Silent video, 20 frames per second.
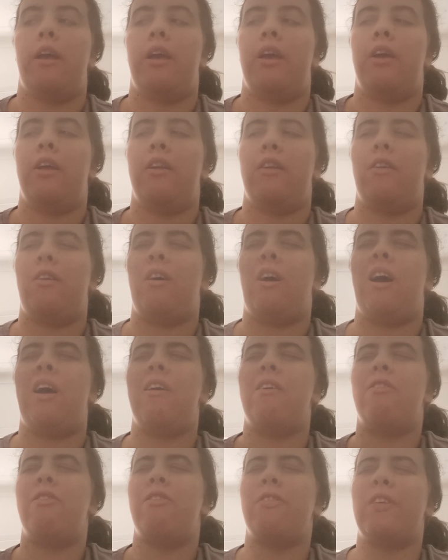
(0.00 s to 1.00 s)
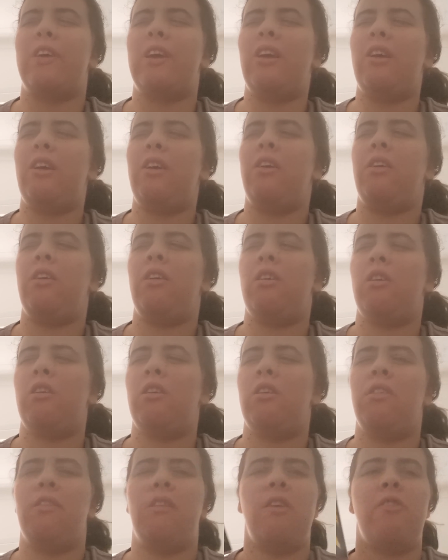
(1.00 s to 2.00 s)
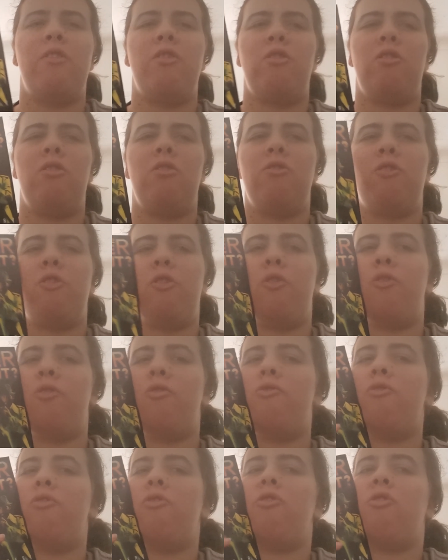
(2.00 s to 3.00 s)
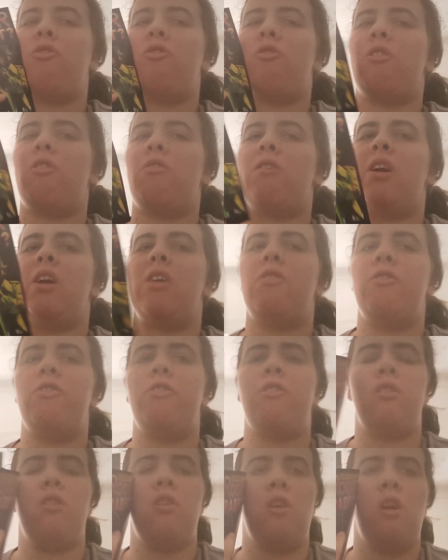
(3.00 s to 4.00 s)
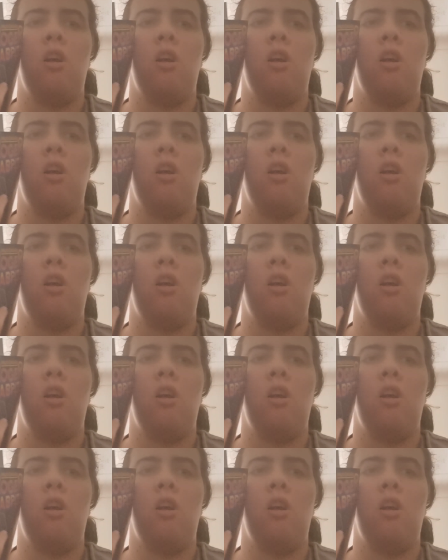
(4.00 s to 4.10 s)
And I think this still turns around.